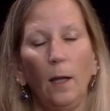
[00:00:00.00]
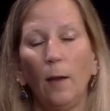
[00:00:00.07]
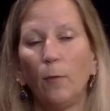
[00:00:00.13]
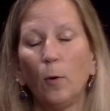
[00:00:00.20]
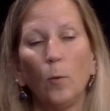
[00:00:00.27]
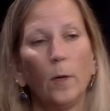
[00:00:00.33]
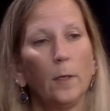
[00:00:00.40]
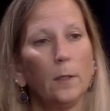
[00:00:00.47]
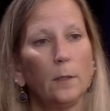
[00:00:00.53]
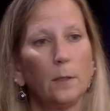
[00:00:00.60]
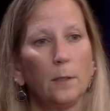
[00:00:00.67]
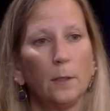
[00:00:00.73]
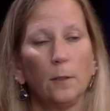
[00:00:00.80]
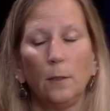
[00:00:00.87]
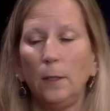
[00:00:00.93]
everyone
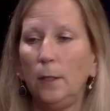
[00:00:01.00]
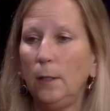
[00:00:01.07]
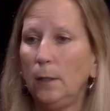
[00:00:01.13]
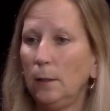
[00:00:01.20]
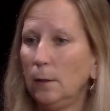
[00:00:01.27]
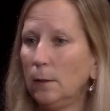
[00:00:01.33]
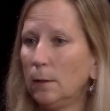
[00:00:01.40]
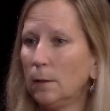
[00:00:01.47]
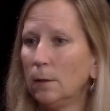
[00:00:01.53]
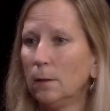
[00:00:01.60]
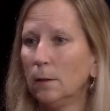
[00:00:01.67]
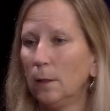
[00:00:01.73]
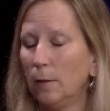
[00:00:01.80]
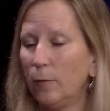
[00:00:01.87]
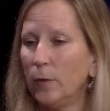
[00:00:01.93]
still needs
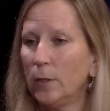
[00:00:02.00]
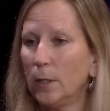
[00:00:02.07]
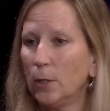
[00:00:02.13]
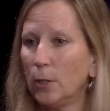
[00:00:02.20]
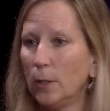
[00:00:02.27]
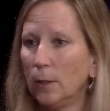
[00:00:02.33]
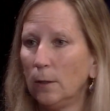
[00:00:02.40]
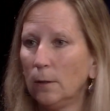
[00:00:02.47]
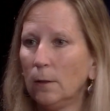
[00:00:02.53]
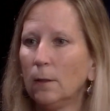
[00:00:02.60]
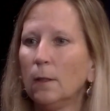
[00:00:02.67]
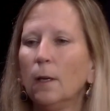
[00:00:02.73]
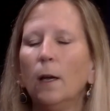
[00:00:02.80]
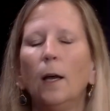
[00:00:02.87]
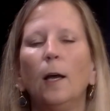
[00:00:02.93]
a physician,